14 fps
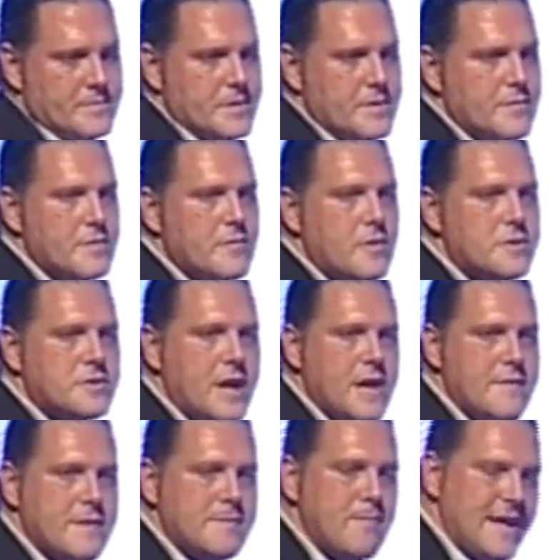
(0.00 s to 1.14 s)
If you want to
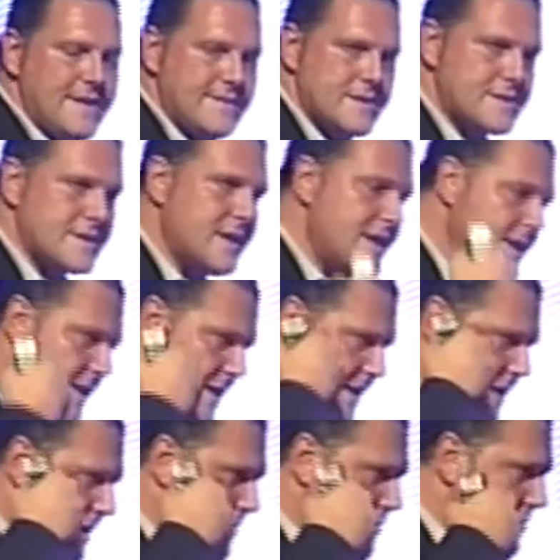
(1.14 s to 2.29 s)
have a message
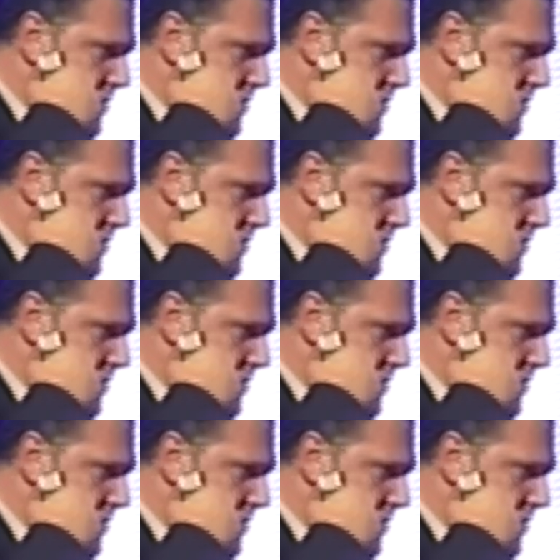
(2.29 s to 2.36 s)
to